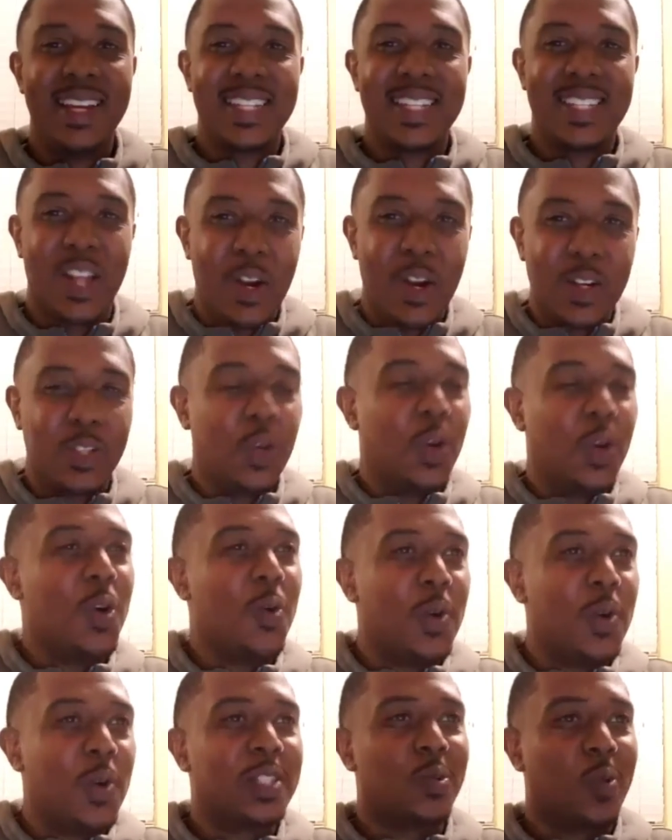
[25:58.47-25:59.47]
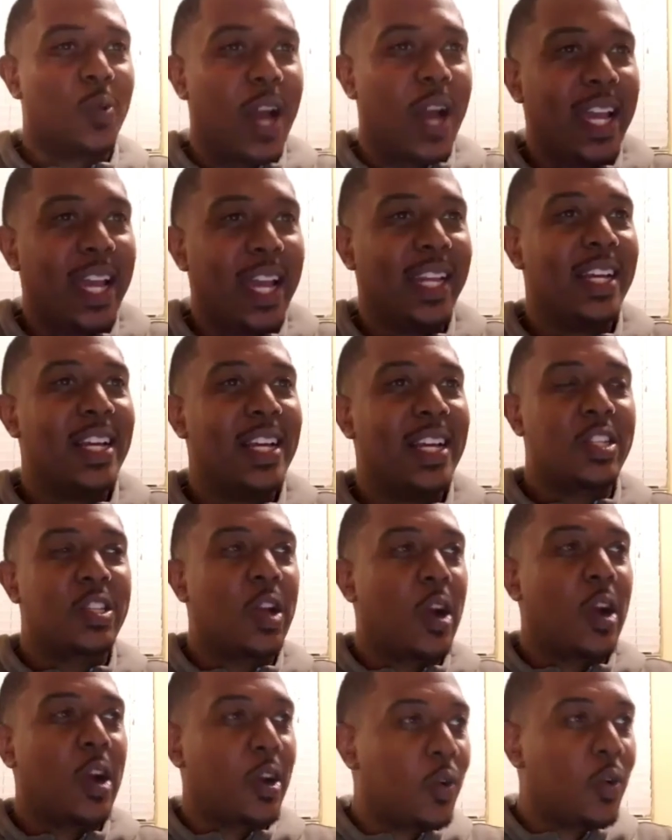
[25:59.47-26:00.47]
Start doing what's right.
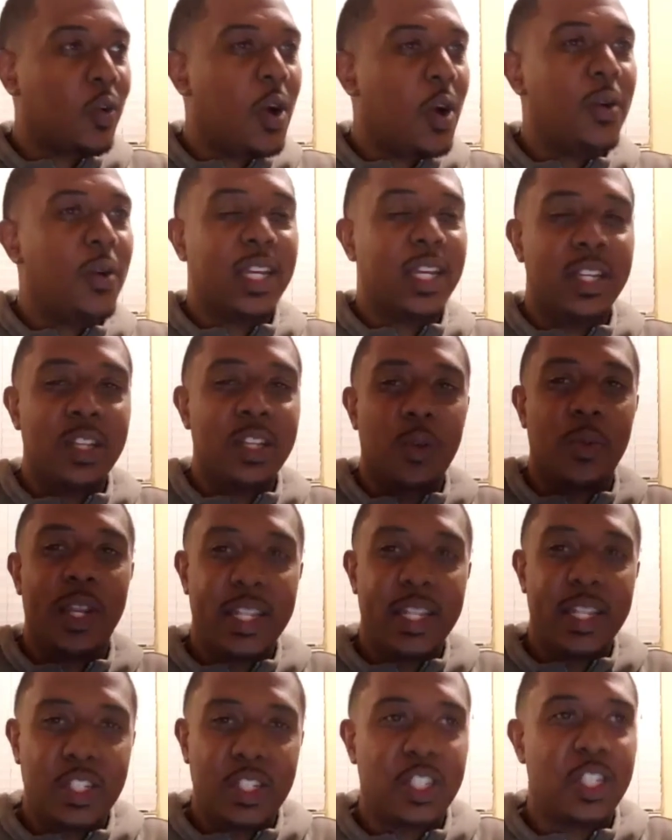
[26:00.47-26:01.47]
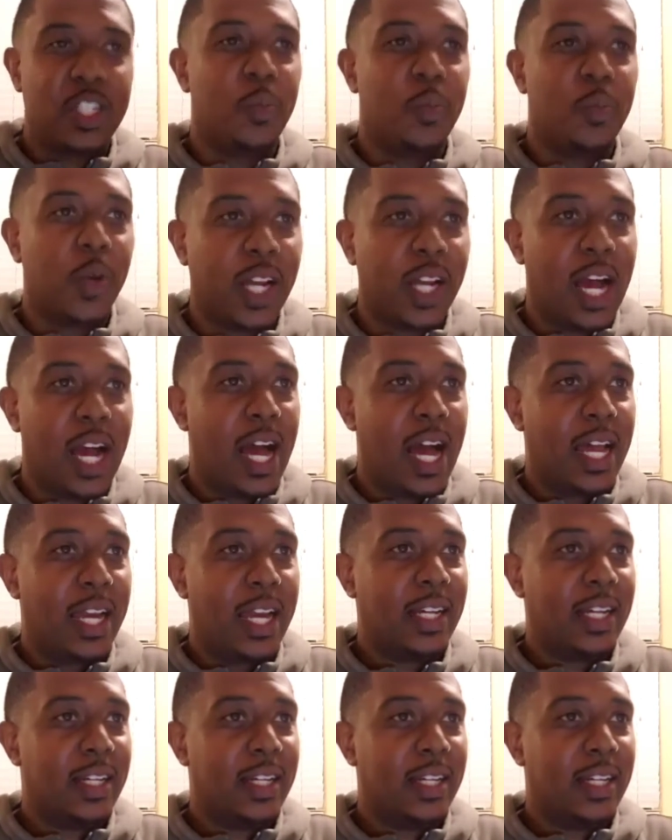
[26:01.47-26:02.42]
Start growing in your relationship with God.